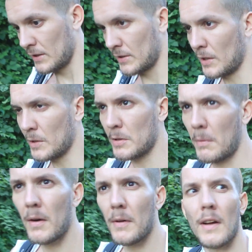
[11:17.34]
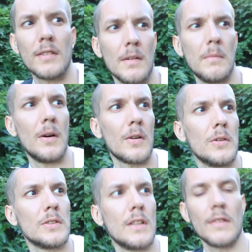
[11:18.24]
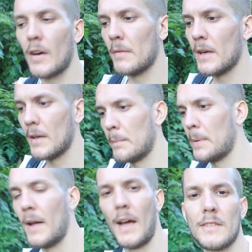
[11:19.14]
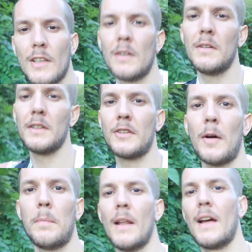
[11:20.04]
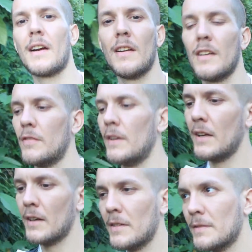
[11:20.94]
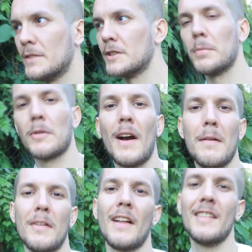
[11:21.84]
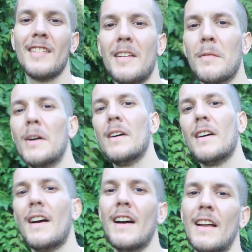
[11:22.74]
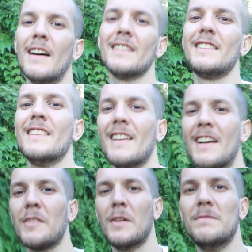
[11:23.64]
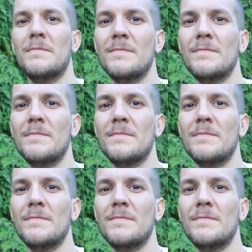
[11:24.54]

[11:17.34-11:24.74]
So tomorrow we got some more cool stuff coming up. As always, drop a like on this video, subscribe if you'd like to see more, and I'll see you in the next one.